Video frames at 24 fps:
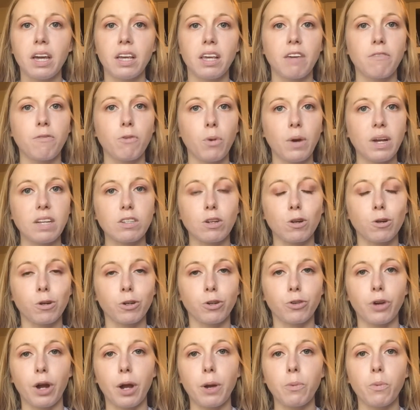Giveaways are a
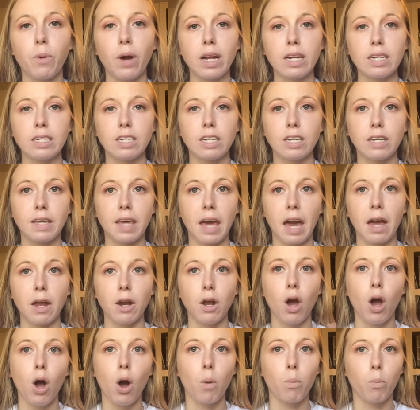great way to get
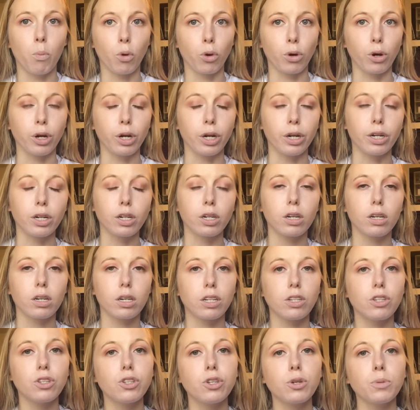more
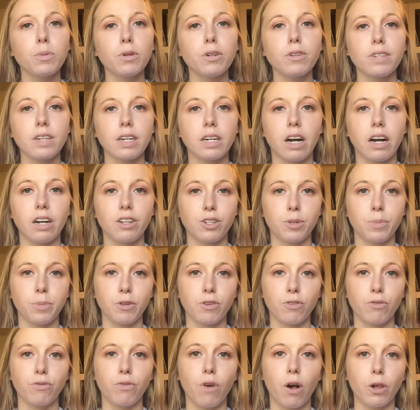consumers and
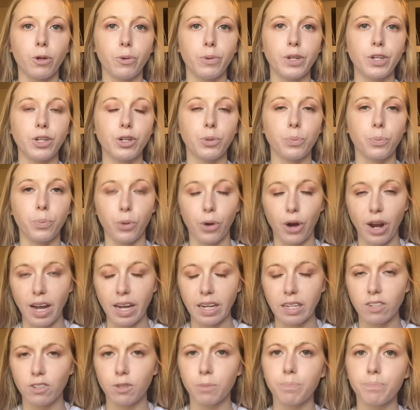customers following your
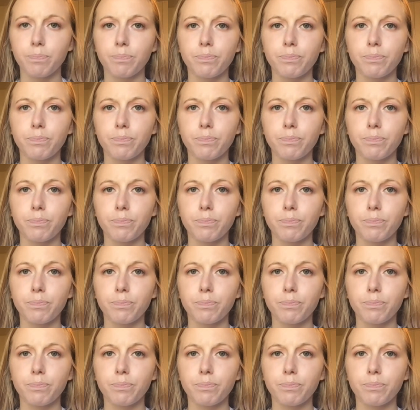brand.